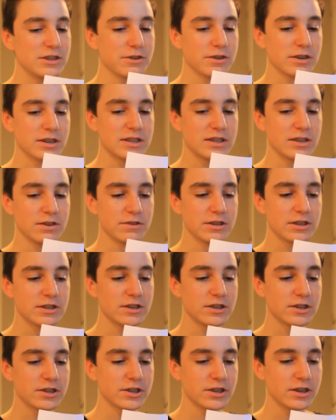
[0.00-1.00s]
you are a Silver
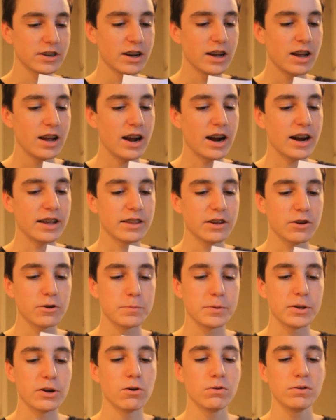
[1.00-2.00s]
Searcher, I think it
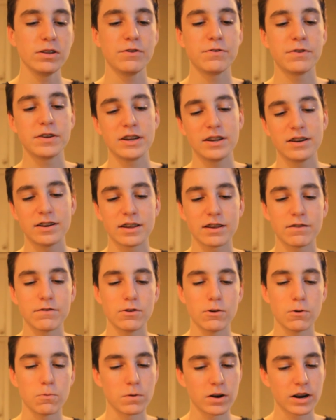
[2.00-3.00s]
would be only fitting to give
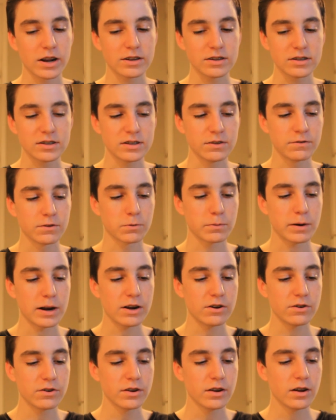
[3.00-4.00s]
you a 1-ounce silver
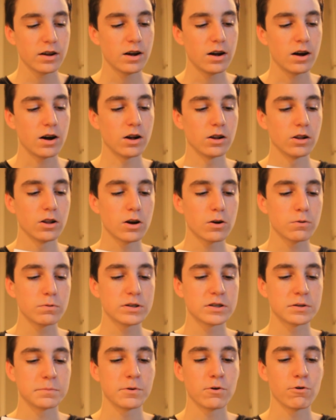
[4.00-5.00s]
round, along
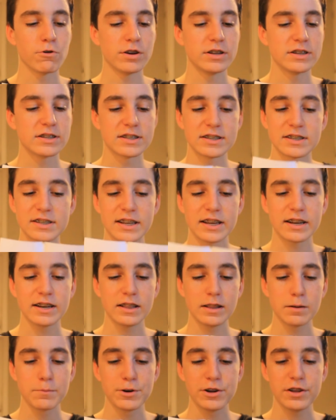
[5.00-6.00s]
with some coins. The
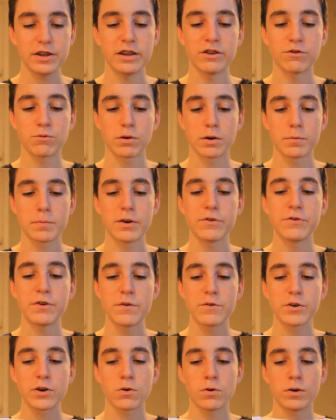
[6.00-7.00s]
Standing Liberty is one of my
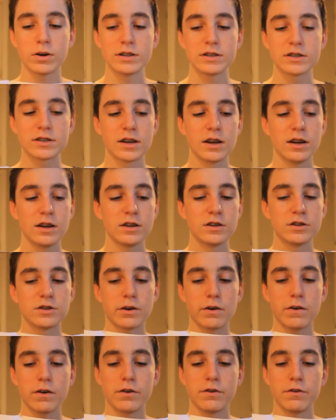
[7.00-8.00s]
favorite coins,
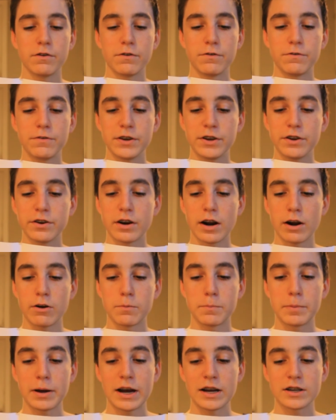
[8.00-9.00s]
so I'd figure I
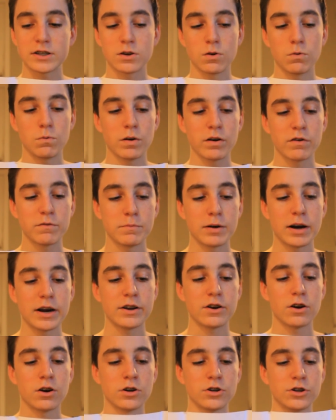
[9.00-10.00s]
would pass one of
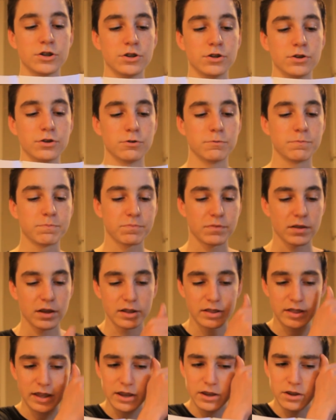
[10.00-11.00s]
mine on to you.
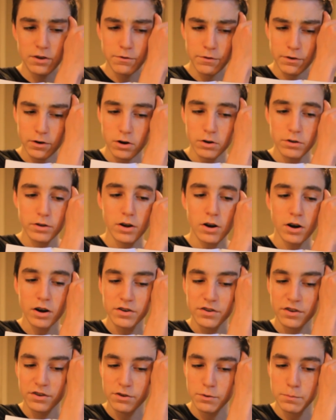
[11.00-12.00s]
Thank you for all the
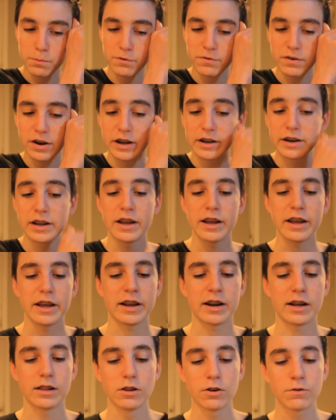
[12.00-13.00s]
content you provide,
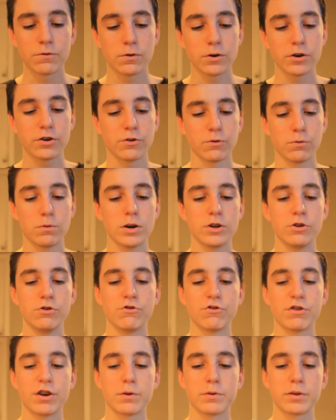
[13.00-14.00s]
and I look forward to what you
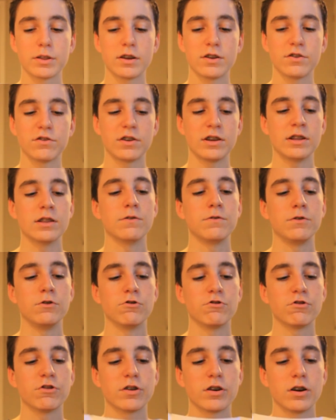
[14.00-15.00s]
share with us in the
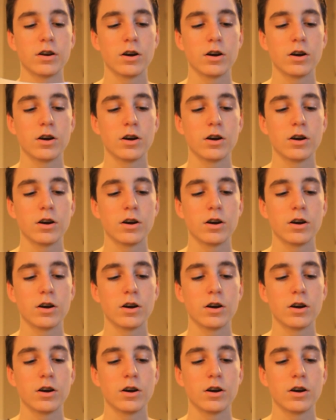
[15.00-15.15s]
future.